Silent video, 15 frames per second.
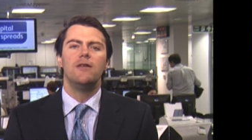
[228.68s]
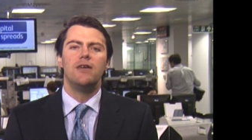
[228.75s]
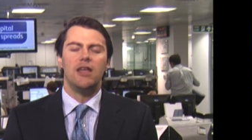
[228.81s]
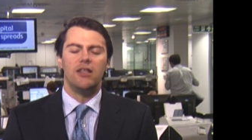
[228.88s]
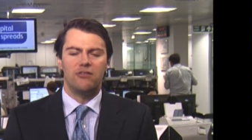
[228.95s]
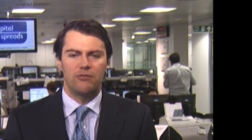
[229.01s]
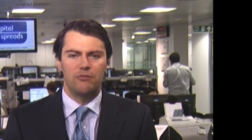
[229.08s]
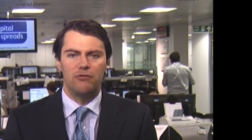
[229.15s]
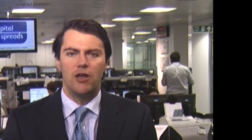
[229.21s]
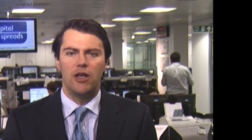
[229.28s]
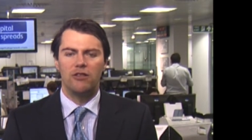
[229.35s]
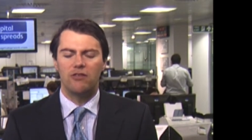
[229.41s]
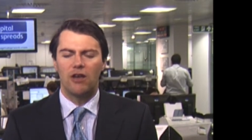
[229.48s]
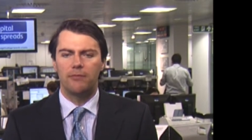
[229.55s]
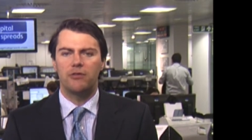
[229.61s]

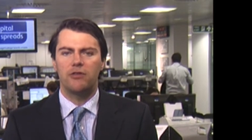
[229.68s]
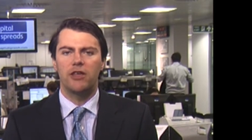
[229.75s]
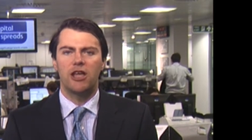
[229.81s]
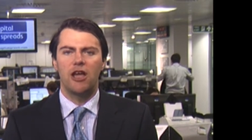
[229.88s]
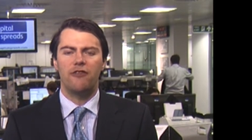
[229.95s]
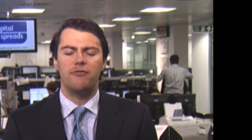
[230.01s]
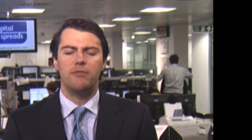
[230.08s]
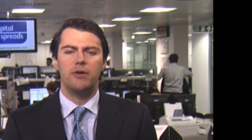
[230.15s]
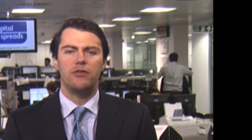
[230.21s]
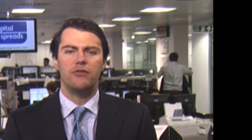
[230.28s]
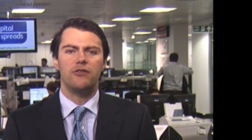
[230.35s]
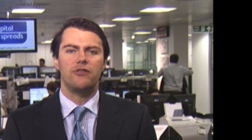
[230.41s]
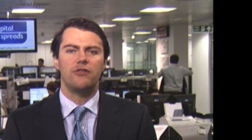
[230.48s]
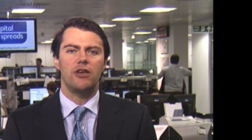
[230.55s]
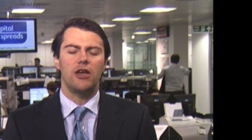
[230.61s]
It's up to the
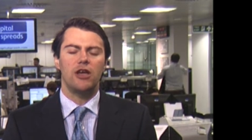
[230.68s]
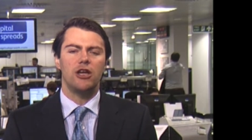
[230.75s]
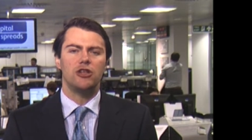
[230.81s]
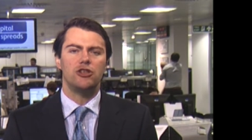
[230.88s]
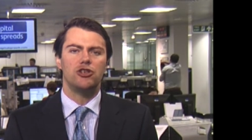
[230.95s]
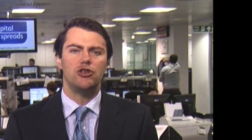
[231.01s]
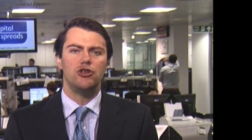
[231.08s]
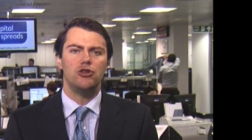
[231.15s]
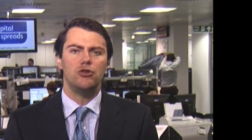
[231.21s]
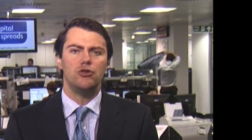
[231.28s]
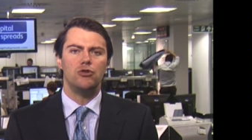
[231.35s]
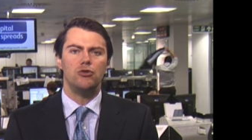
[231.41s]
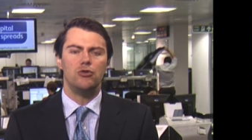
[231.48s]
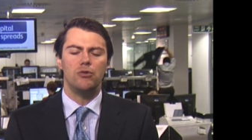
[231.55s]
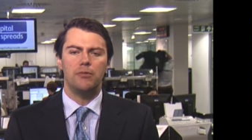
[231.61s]
governments
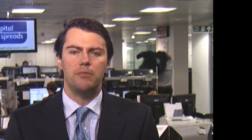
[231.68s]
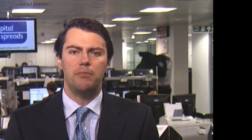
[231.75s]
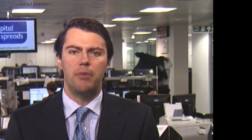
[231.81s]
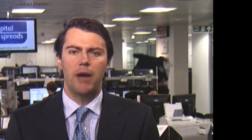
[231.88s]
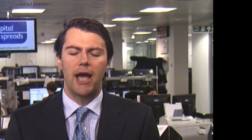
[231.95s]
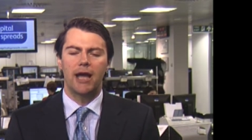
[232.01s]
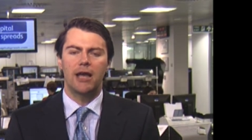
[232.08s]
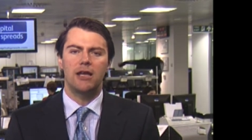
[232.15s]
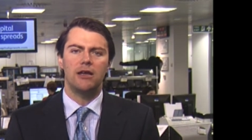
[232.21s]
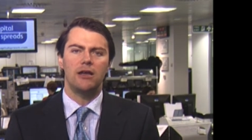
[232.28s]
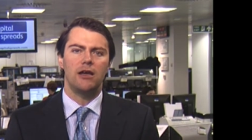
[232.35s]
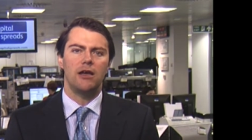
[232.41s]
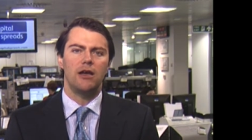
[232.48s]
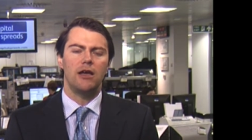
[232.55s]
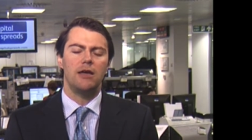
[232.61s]
to
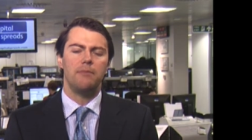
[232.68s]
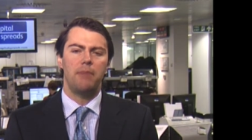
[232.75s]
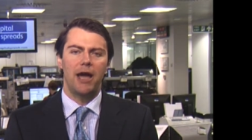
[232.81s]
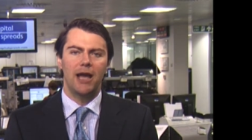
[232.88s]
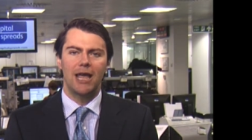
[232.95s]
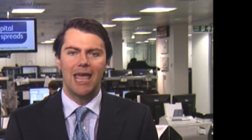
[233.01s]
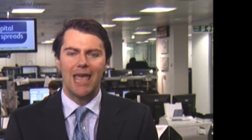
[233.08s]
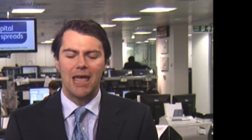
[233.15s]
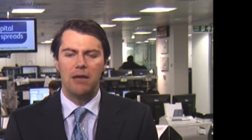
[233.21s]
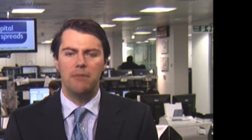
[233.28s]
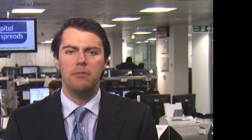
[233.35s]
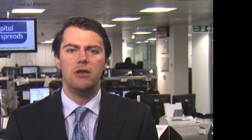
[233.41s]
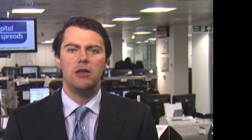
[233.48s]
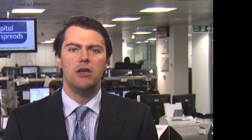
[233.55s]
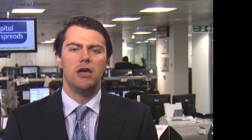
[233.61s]
back
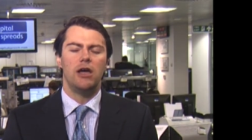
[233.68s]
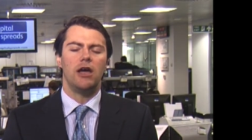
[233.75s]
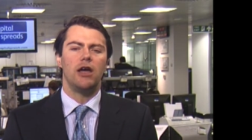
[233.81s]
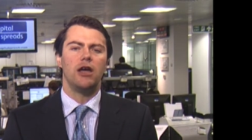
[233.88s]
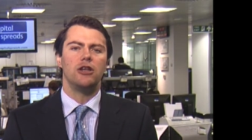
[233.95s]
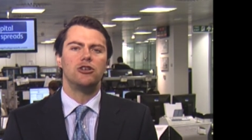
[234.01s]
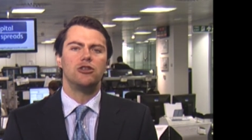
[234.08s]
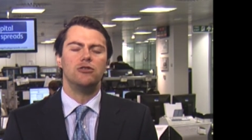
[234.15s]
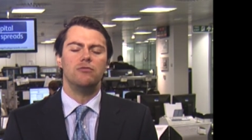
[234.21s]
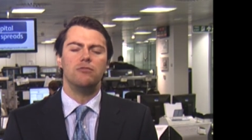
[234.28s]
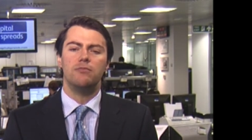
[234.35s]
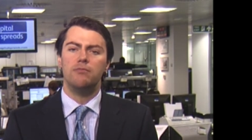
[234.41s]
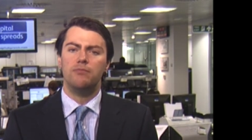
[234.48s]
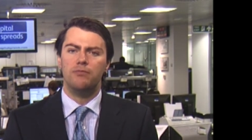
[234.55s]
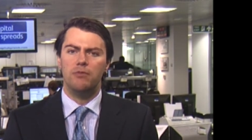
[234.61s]
him and
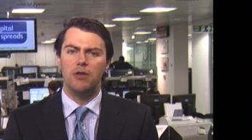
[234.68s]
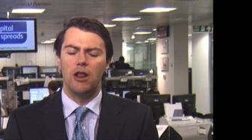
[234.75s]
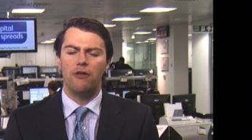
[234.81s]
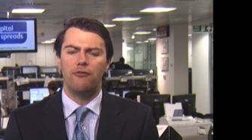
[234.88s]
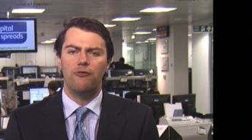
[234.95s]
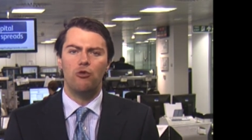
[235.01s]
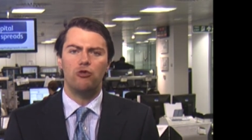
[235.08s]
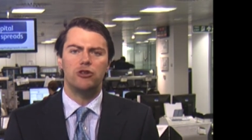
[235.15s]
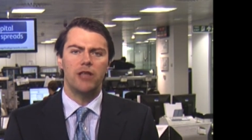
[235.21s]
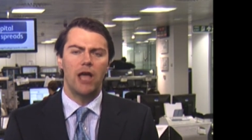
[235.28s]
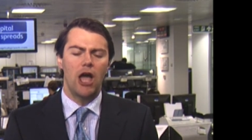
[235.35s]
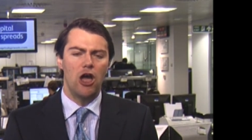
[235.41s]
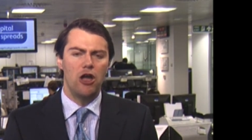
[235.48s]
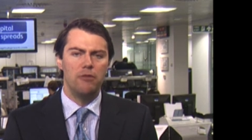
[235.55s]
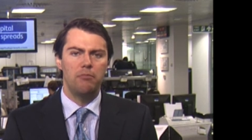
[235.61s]
forge
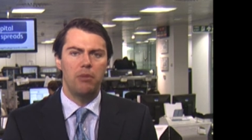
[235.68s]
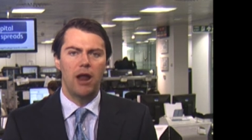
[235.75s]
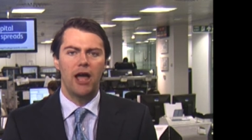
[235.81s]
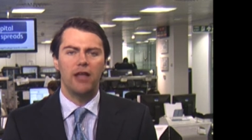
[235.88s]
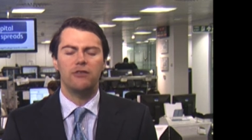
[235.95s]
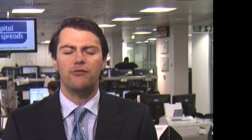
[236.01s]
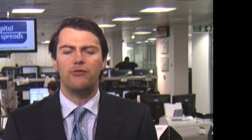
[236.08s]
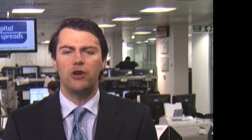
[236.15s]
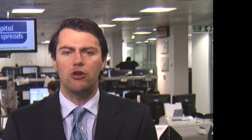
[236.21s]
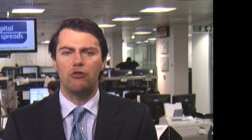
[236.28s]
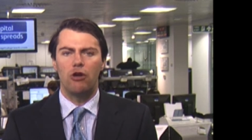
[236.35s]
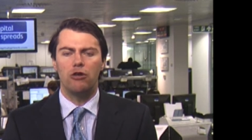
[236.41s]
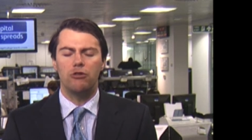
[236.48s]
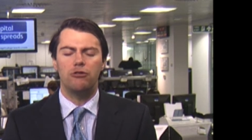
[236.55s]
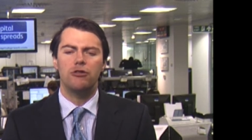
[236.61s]
their own plans for
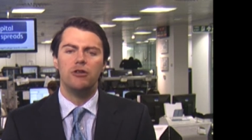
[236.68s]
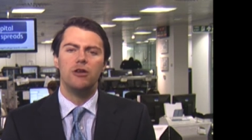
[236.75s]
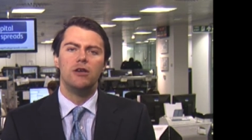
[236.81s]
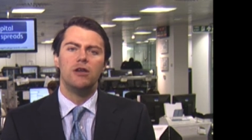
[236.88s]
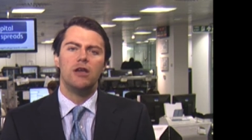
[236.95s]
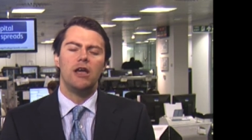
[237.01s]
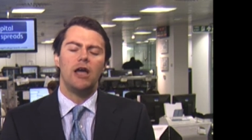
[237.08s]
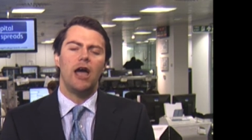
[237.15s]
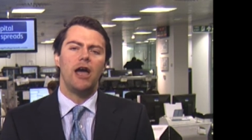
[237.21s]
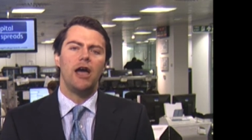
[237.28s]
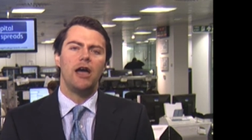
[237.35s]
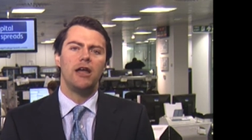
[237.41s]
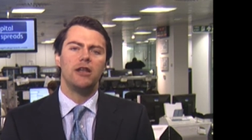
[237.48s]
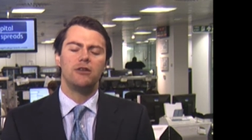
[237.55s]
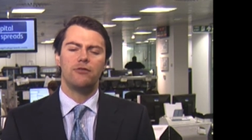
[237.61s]
growth.
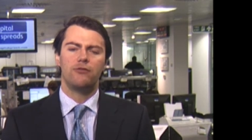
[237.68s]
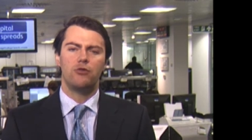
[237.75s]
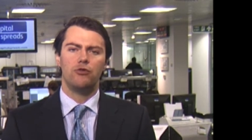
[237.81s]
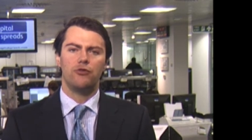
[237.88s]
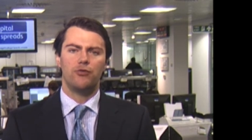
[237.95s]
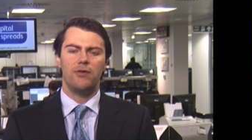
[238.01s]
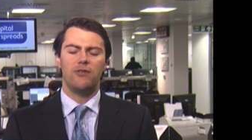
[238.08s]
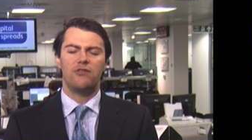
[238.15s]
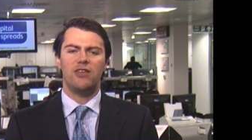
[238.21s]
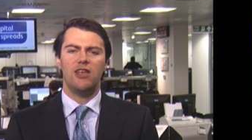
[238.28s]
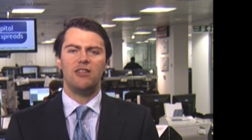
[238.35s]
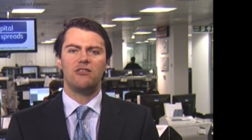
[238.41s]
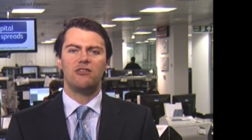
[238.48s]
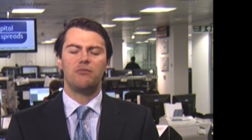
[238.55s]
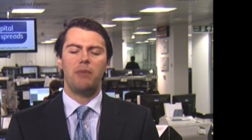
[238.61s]
And of course, we've
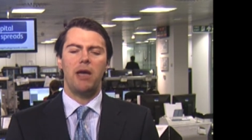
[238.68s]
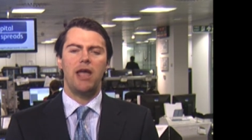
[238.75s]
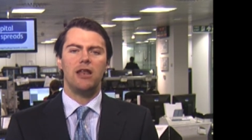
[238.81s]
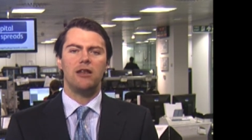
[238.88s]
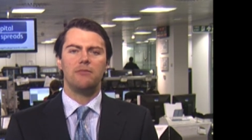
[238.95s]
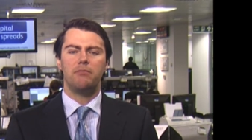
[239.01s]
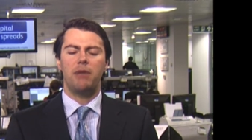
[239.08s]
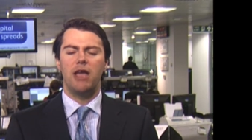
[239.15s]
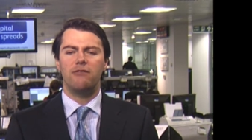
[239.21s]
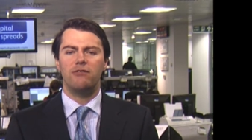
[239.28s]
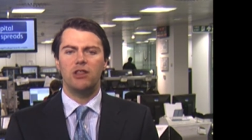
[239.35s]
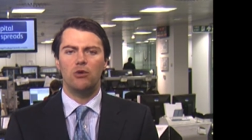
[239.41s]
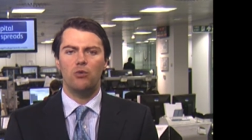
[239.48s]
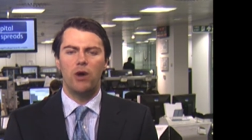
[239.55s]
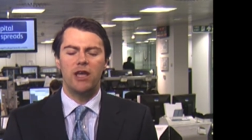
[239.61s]
seen Spain
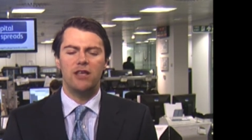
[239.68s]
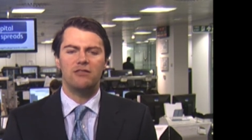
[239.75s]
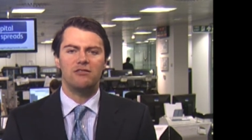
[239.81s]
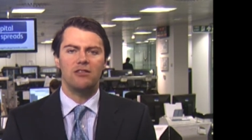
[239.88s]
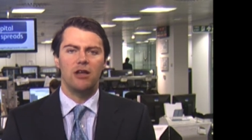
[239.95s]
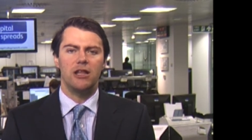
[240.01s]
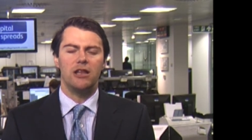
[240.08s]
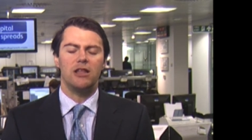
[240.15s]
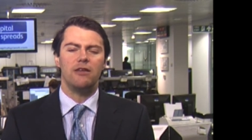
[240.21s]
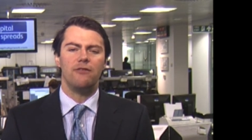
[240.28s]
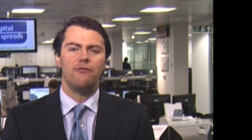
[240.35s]
paving the way slightly